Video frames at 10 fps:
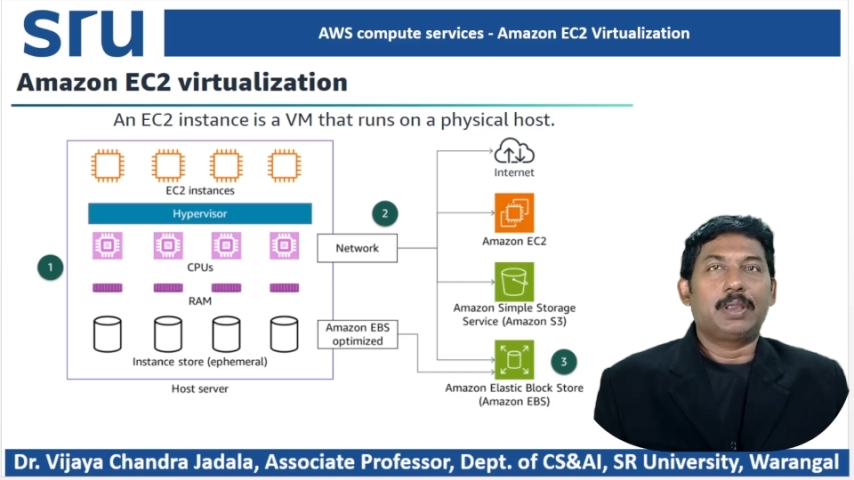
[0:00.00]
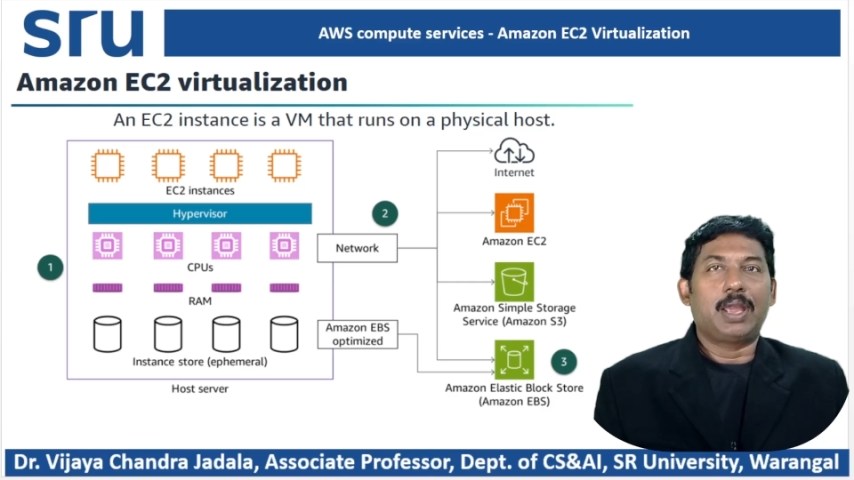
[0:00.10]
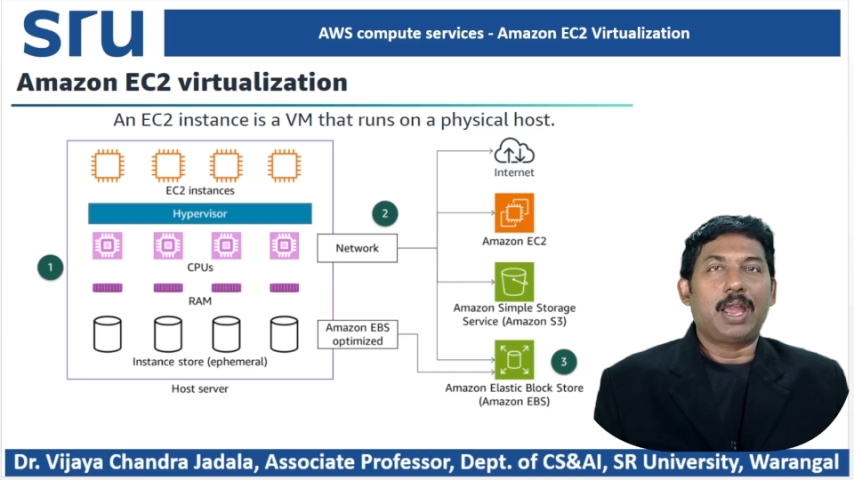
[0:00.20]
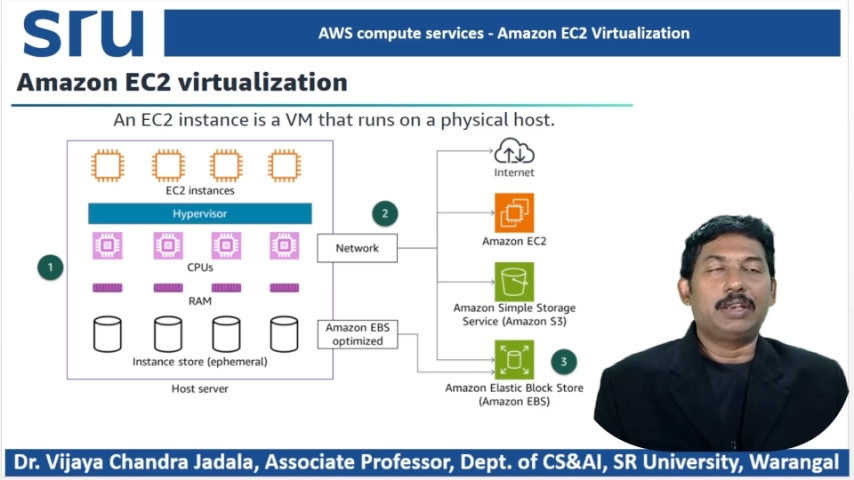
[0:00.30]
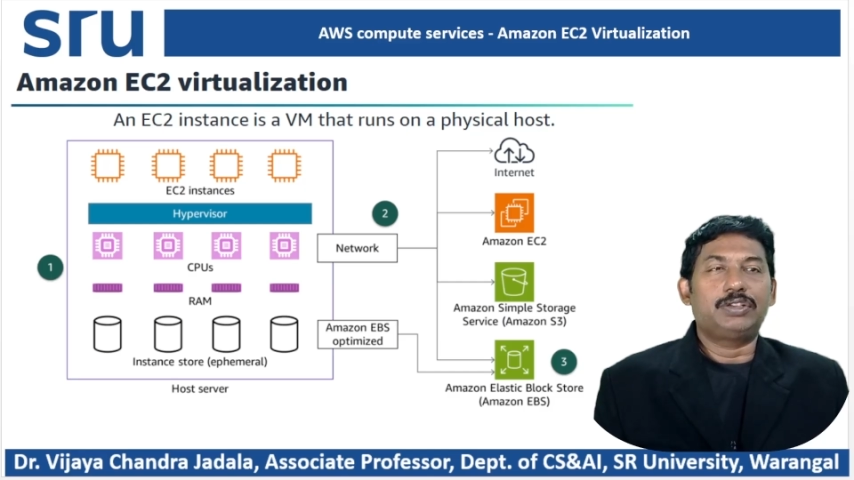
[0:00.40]

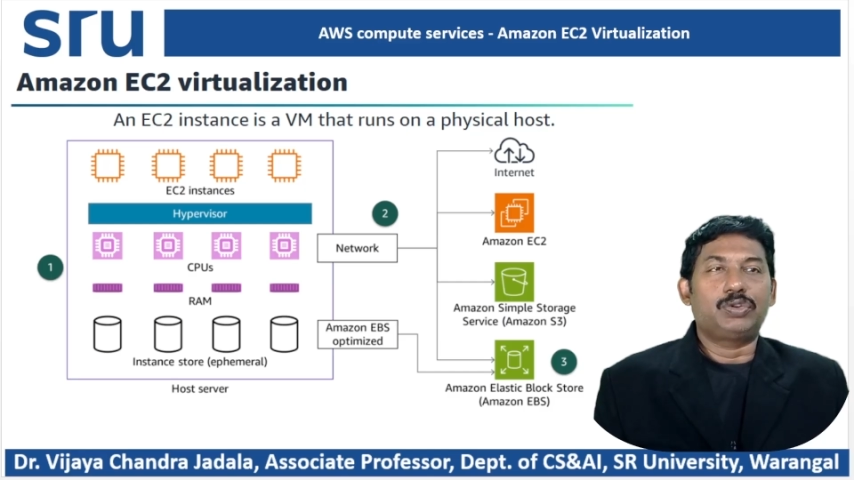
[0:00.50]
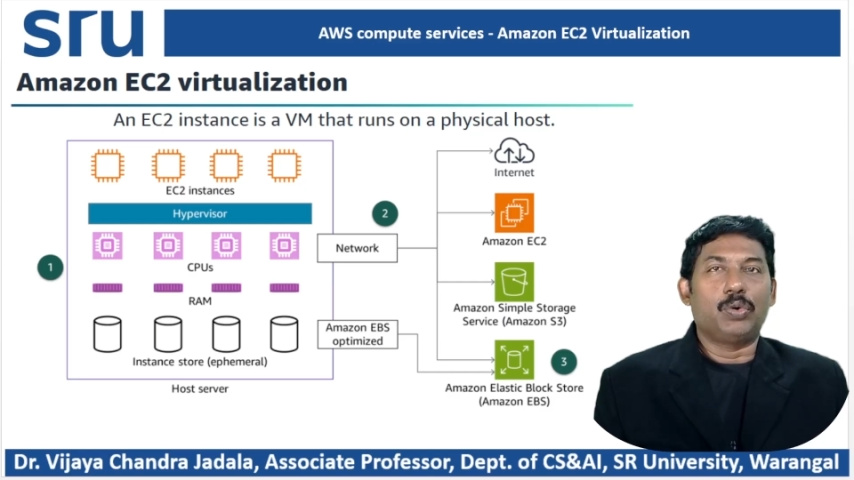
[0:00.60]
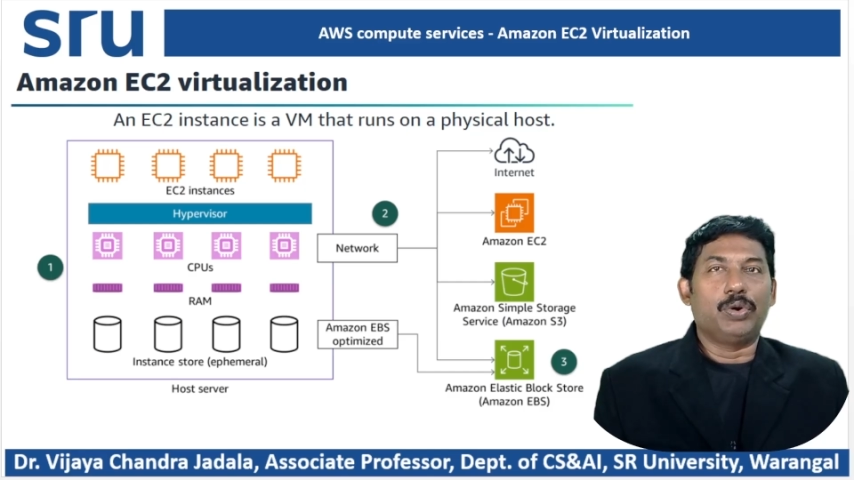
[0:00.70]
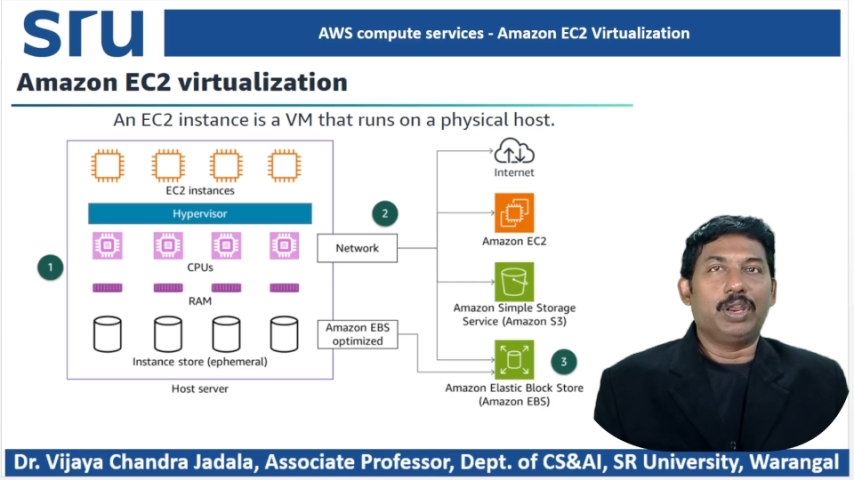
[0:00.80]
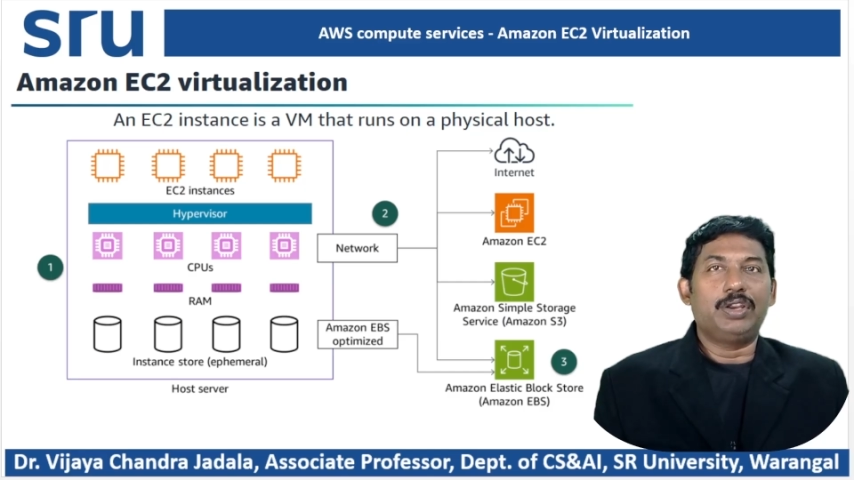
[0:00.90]
and
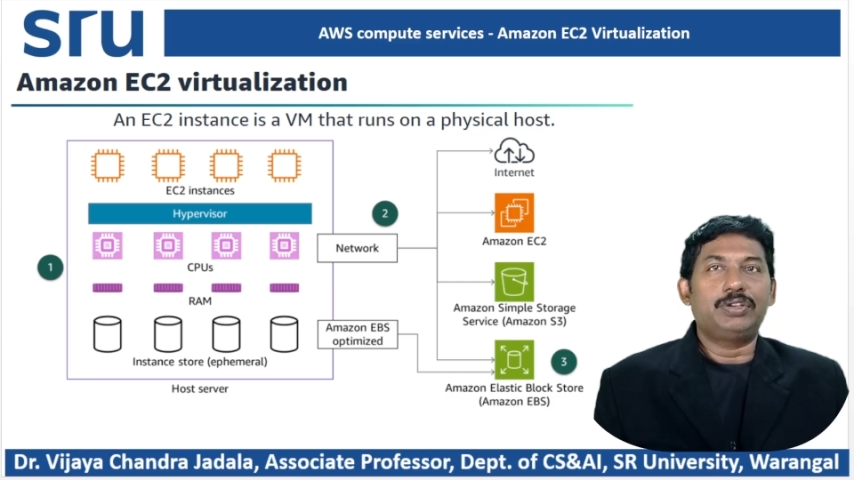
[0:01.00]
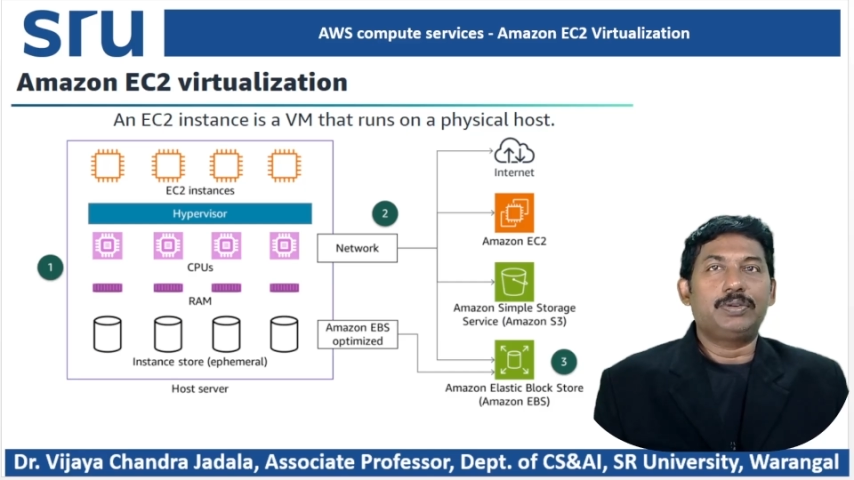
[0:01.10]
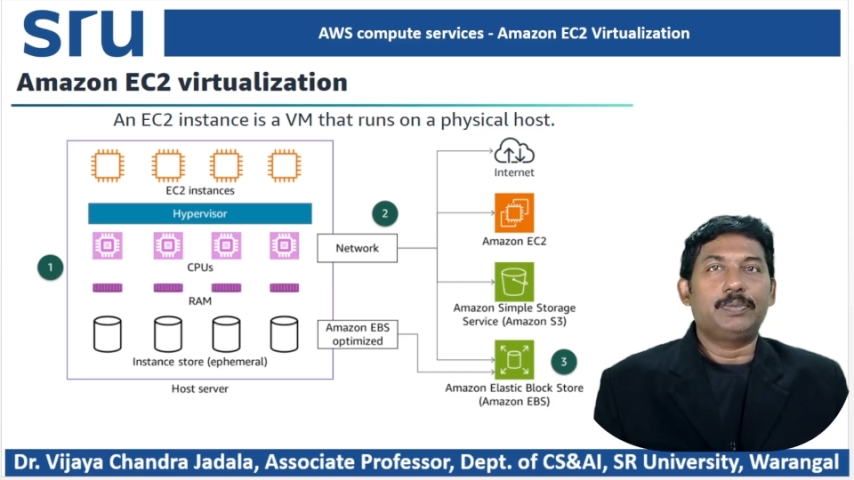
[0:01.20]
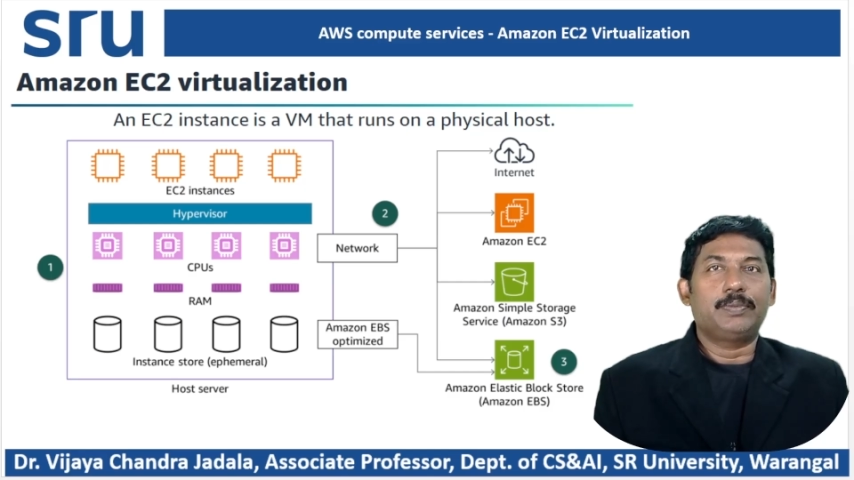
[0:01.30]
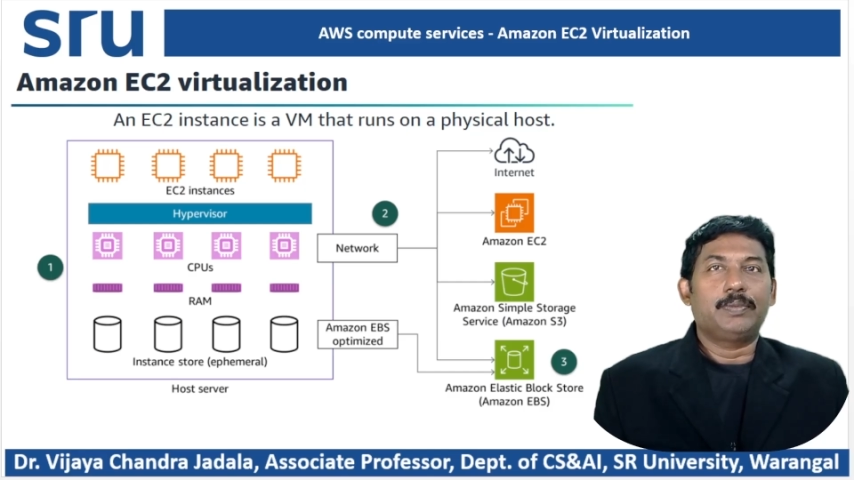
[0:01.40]
storage,